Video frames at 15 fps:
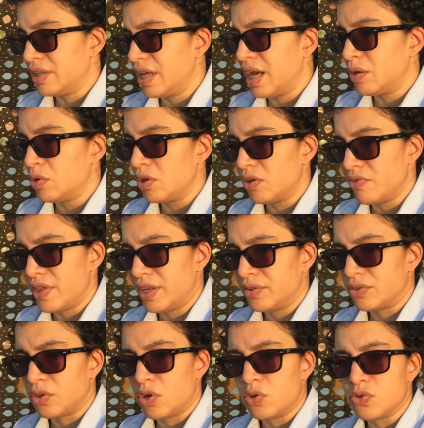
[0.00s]
how all of
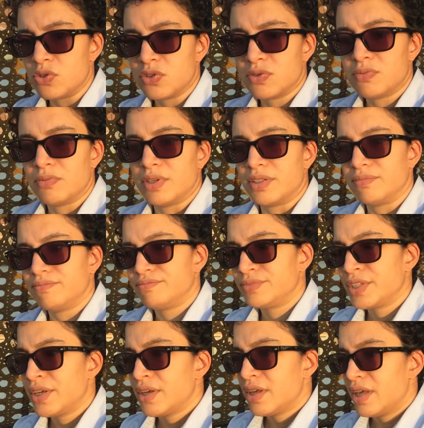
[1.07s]
that goes. But
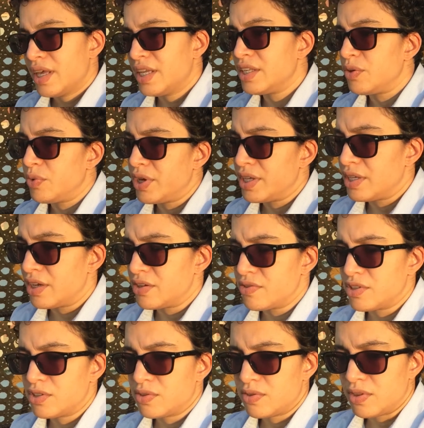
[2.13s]
anyway, I
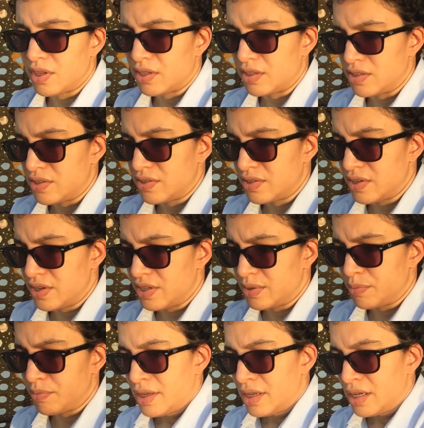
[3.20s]
just think it's a
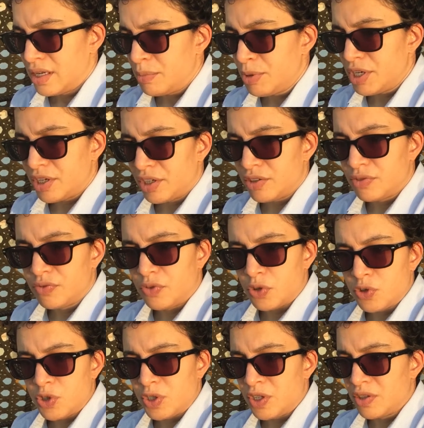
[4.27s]
bit
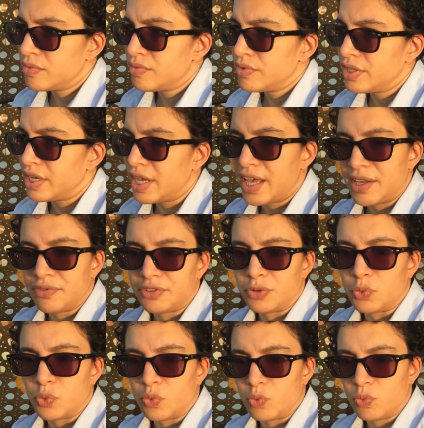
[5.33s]
unfortunate that I have
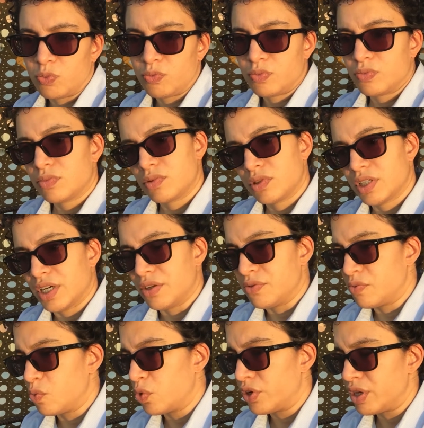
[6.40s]
to kind
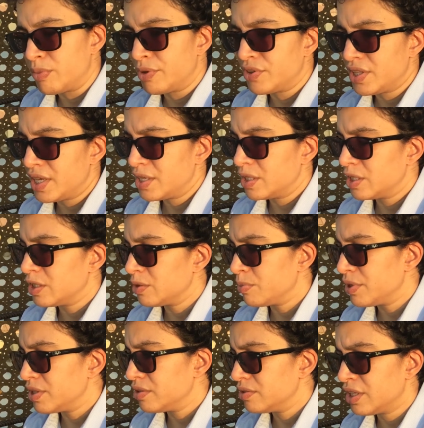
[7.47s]
of worry about that a little
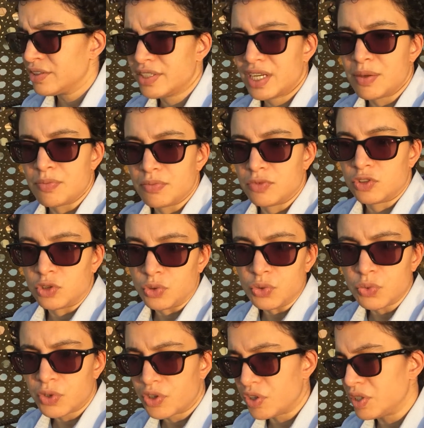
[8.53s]
bit. Not that I'm too
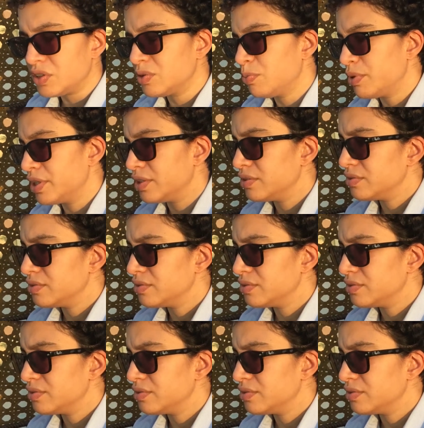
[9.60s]
worried, but